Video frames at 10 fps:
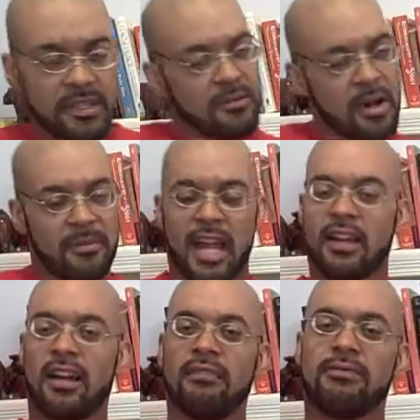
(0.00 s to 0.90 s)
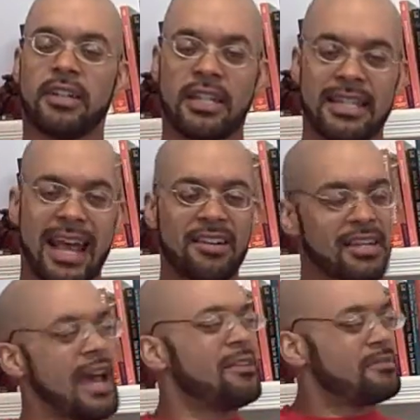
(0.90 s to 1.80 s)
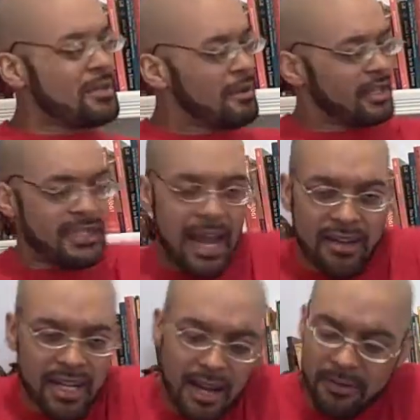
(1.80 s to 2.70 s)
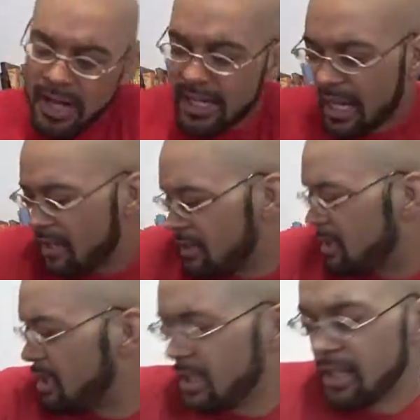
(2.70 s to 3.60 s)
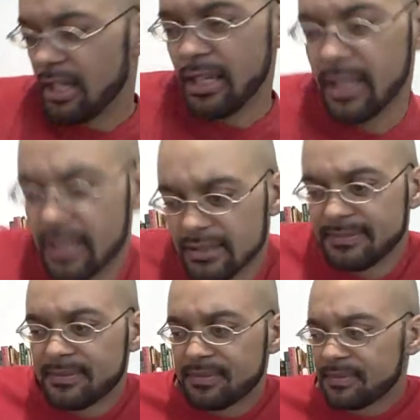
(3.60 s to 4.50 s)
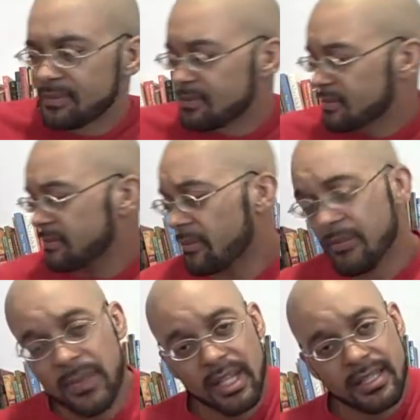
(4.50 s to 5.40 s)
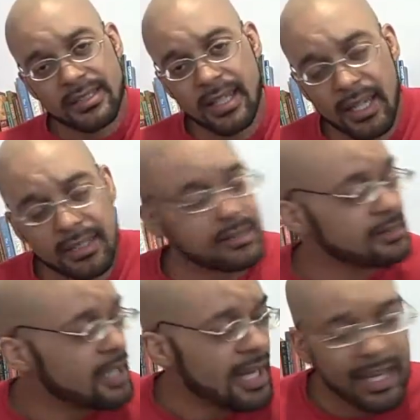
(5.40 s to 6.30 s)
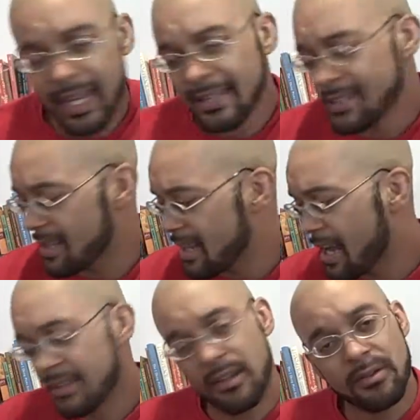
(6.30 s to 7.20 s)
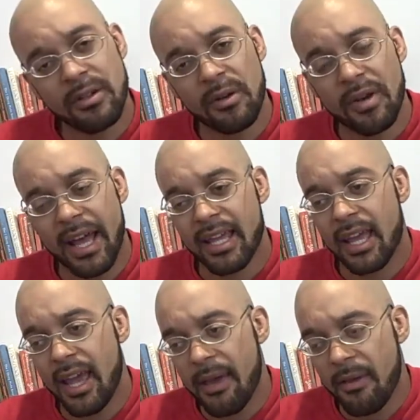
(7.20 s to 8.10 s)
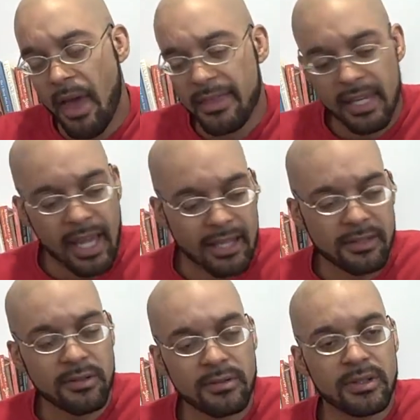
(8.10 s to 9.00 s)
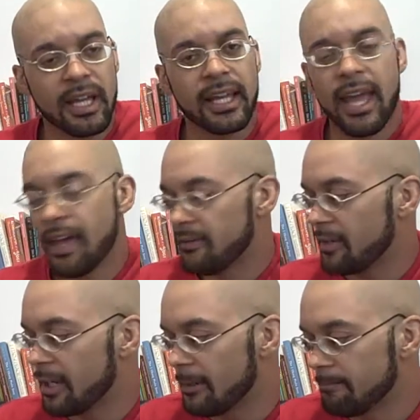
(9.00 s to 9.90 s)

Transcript: a year, where I'm like all fucking down and out. But I'm all down and out right now, and it sucks. And I can't say that I don't know why. I think I do. Like I have